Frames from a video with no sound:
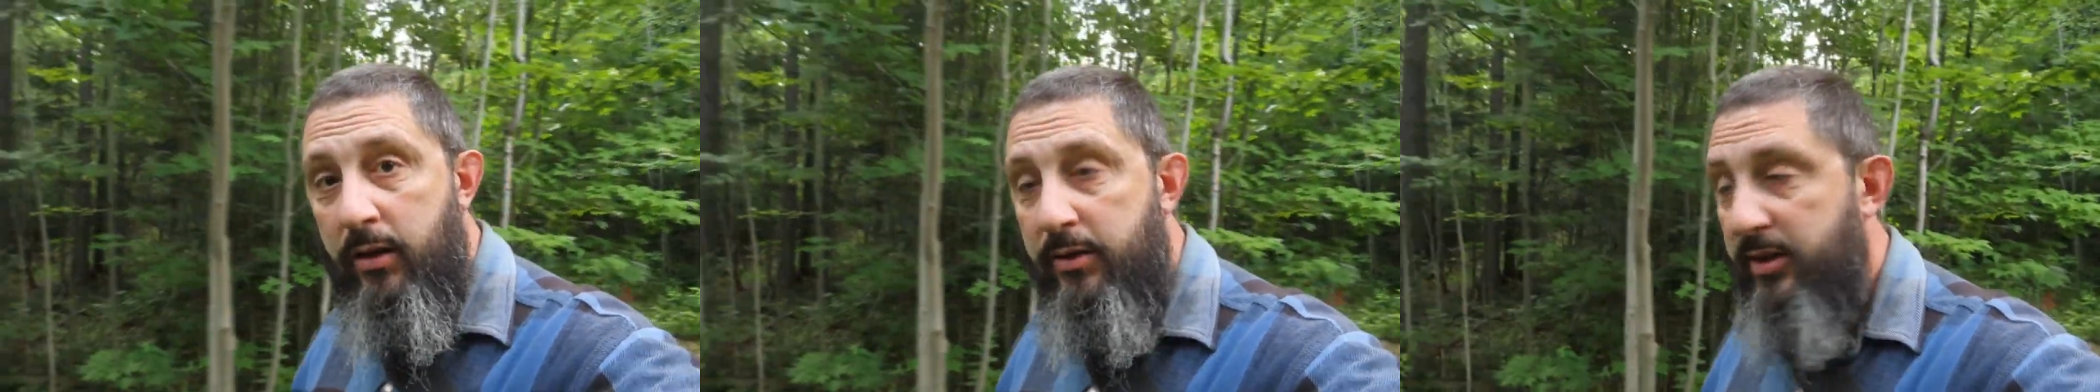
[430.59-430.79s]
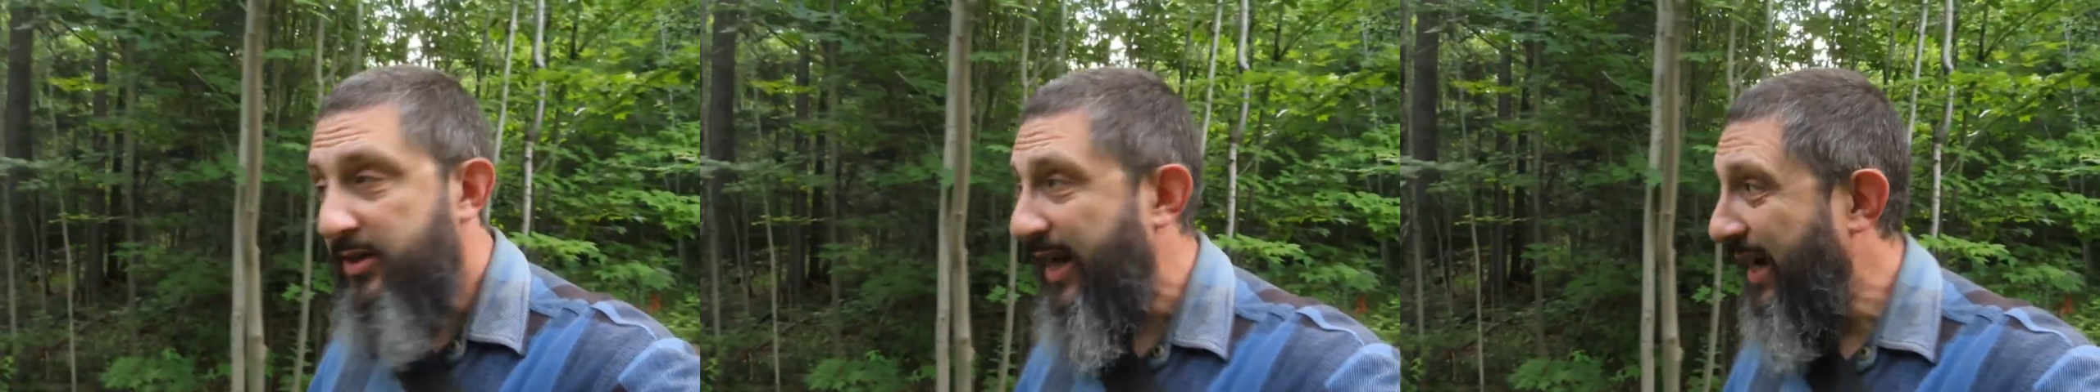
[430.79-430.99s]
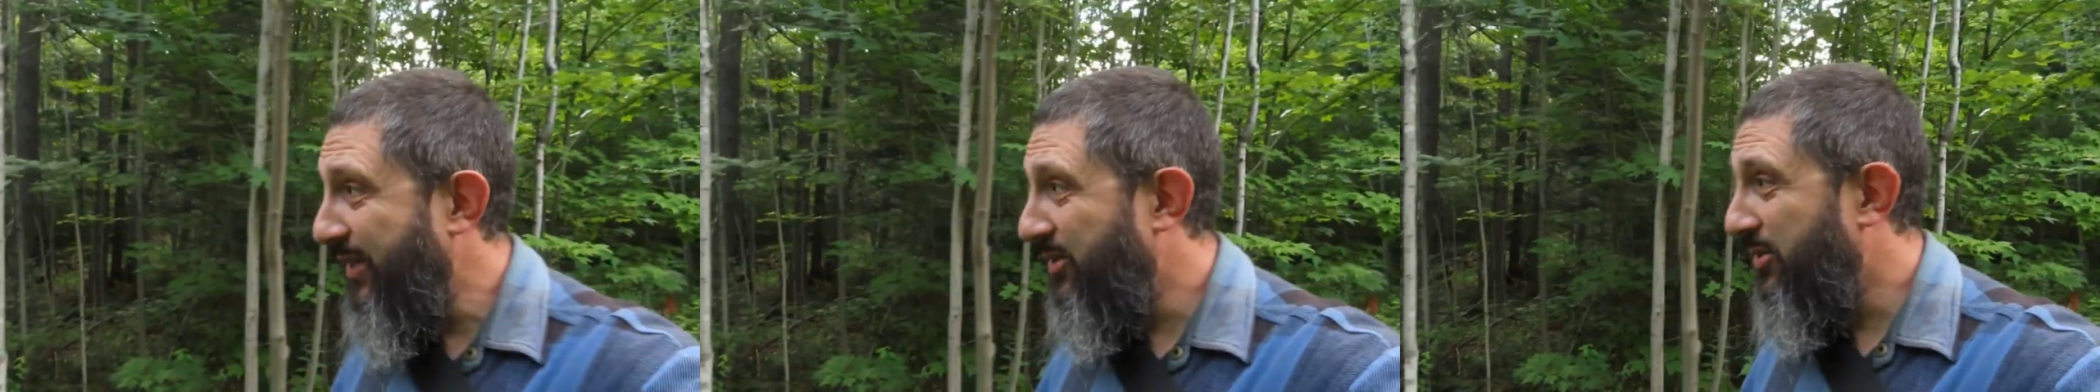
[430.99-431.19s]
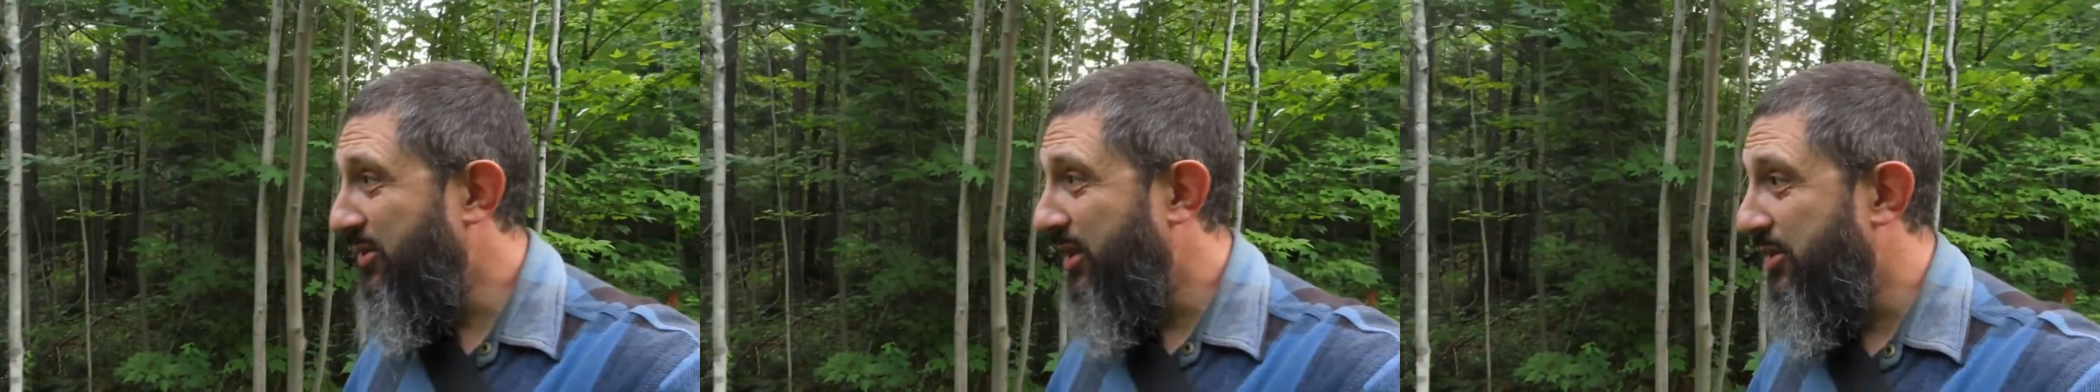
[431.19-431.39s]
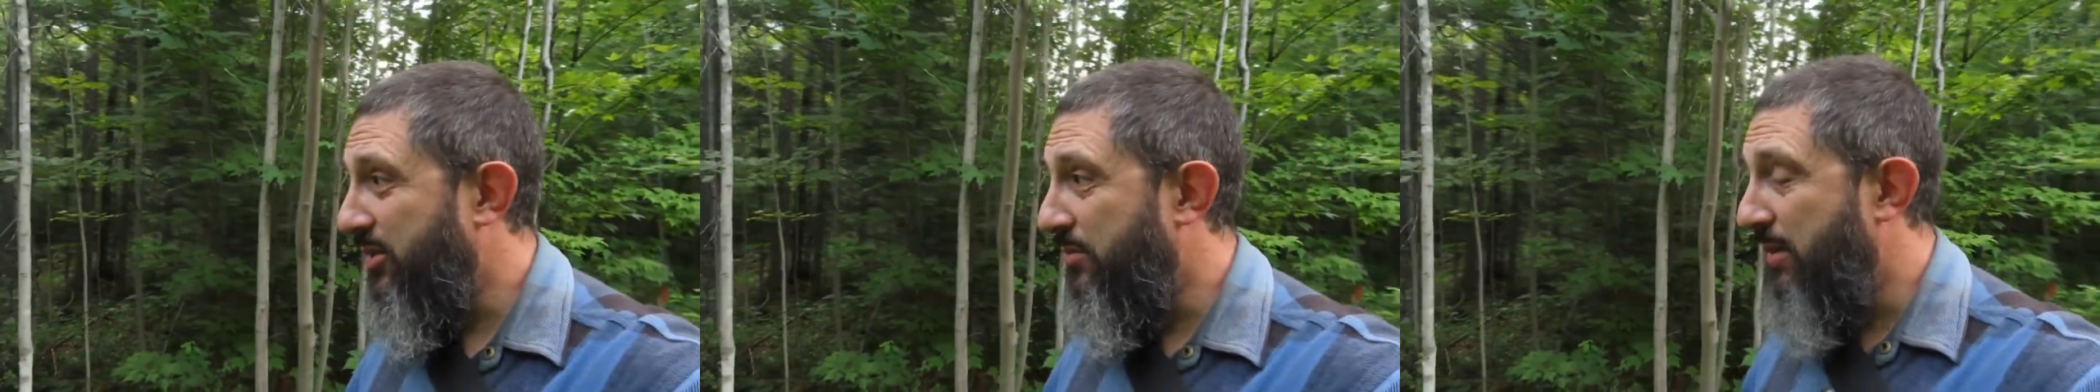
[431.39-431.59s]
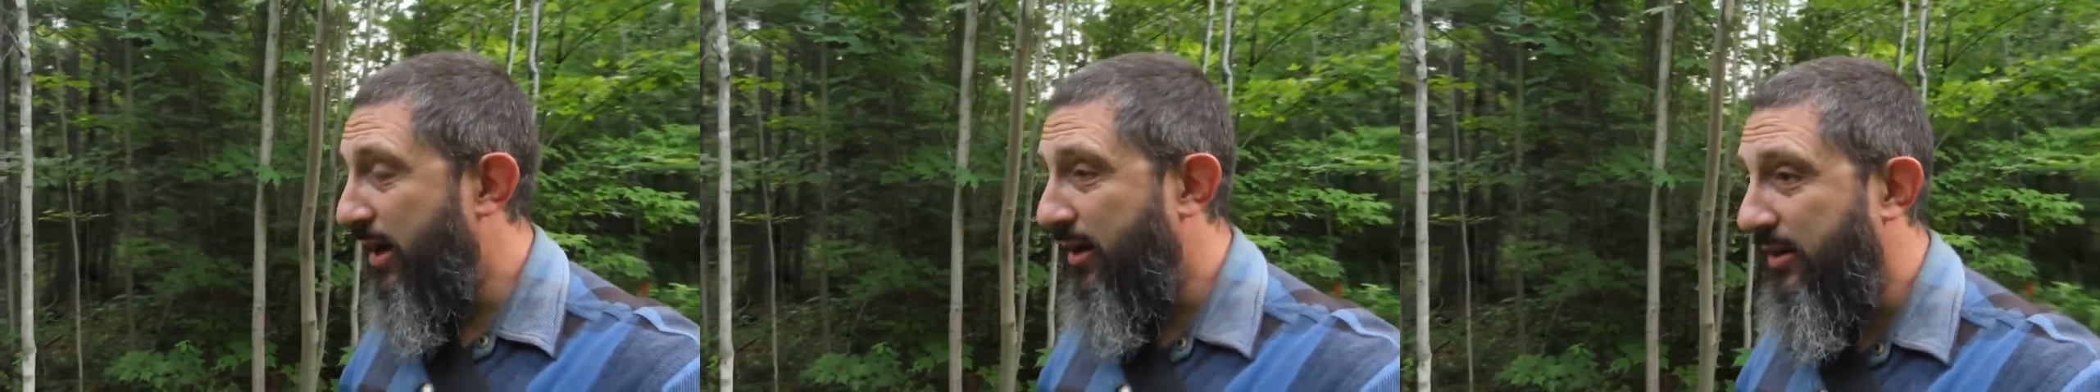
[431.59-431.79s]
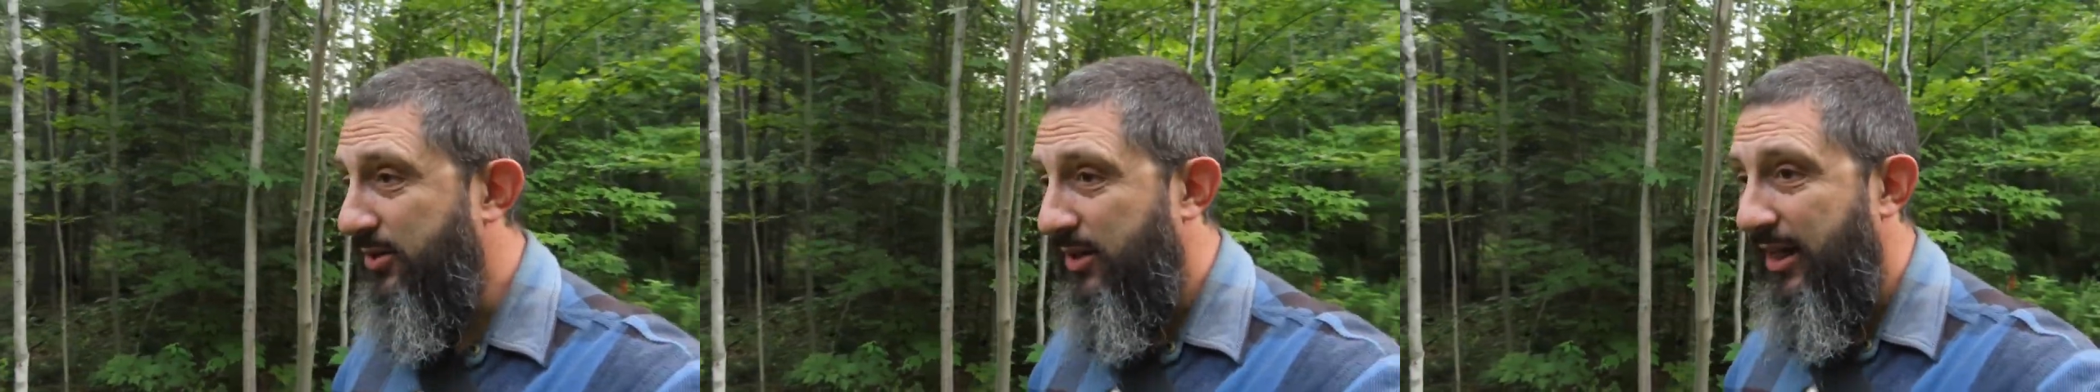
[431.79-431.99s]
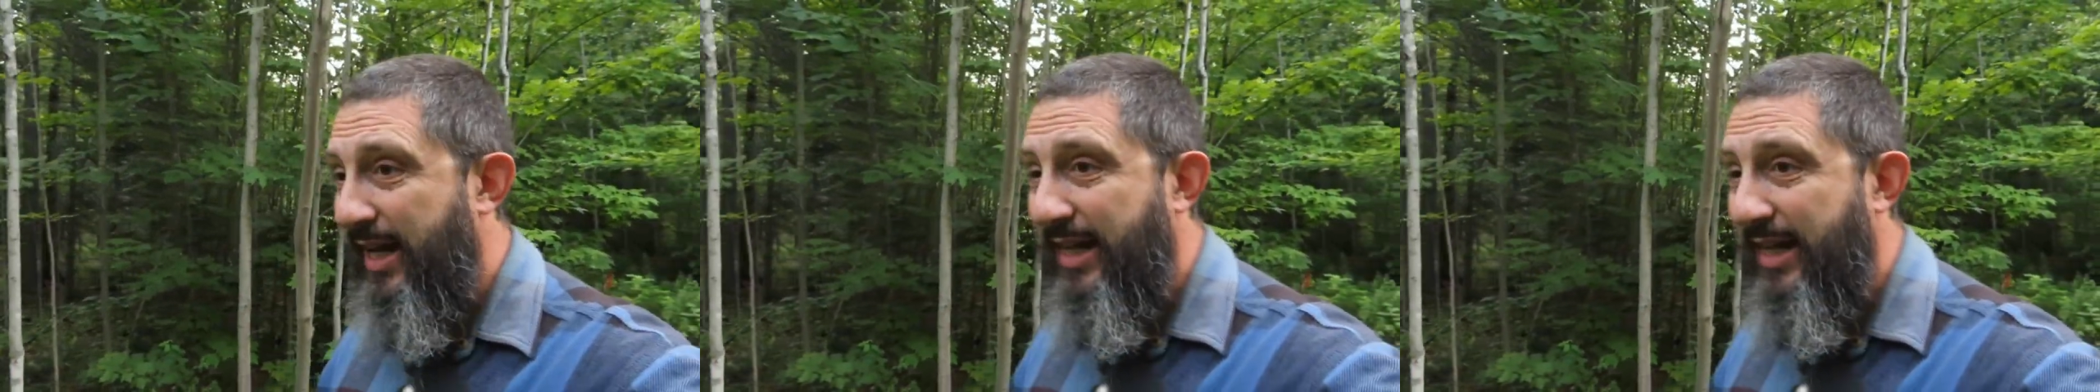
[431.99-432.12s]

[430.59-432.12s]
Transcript: The tax assessed amount is